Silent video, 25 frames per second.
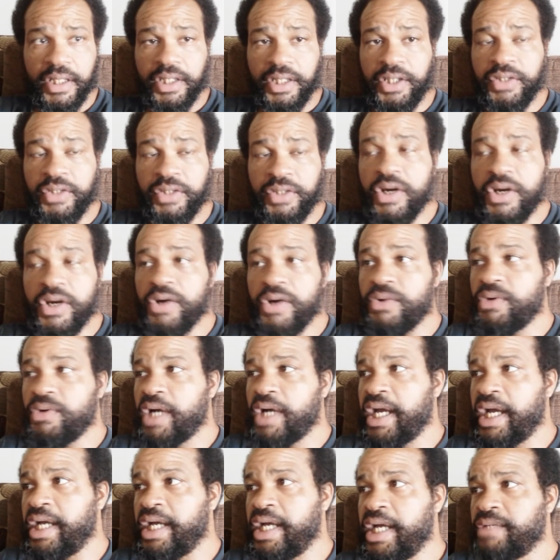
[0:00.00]
You know,
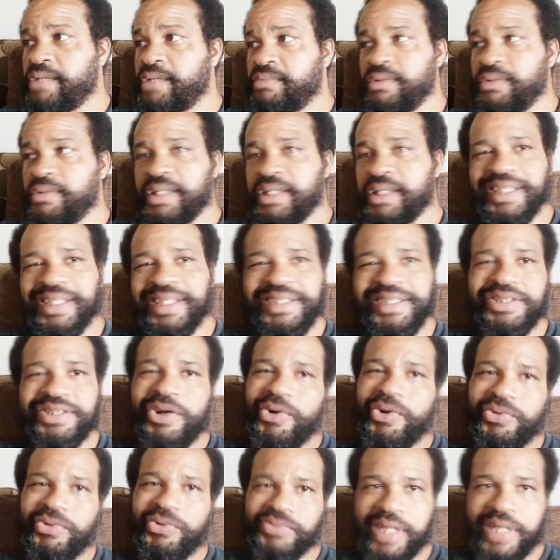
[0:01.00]
and well, he's
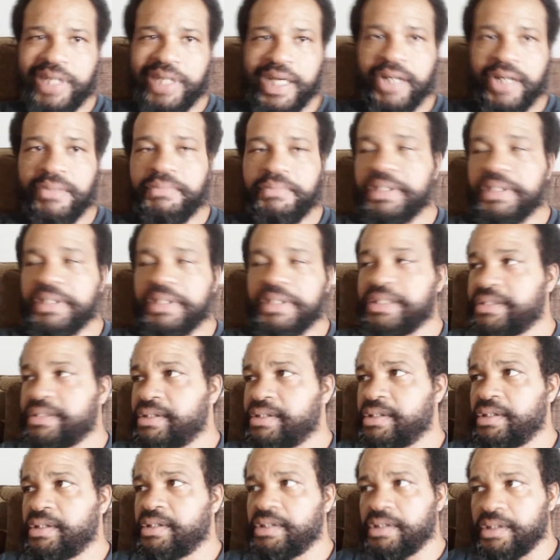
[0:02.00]
old now, but
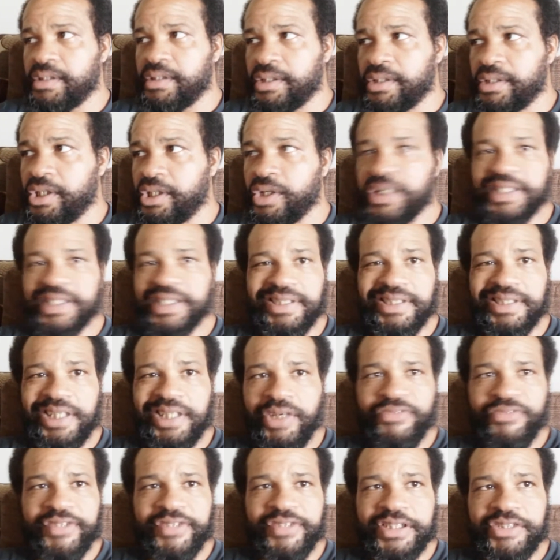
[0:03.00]
you know,
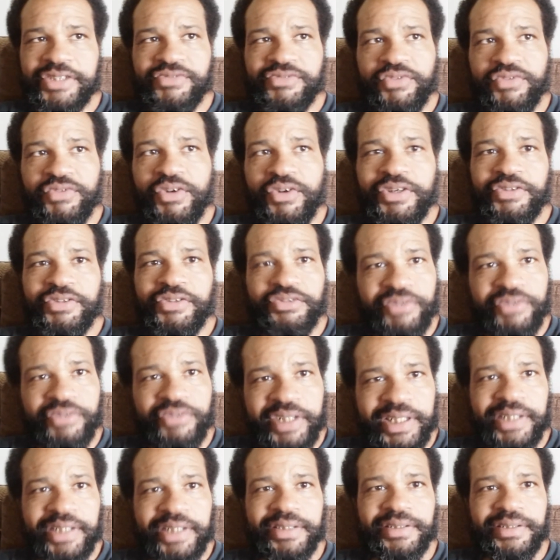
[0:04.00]
Castillo versus Floyd
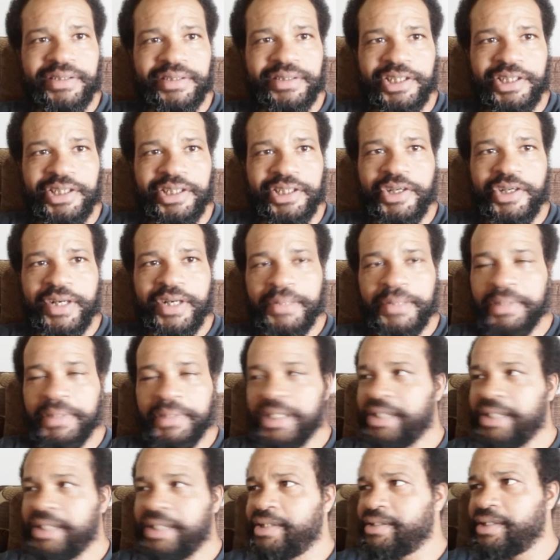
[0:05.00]
three. You know what I
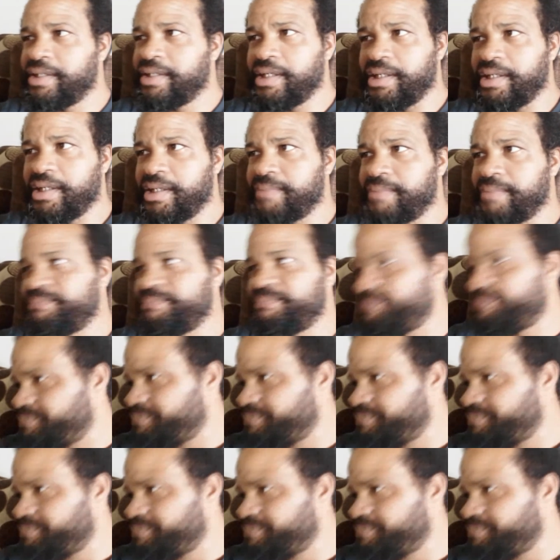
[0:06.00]
mean? Um,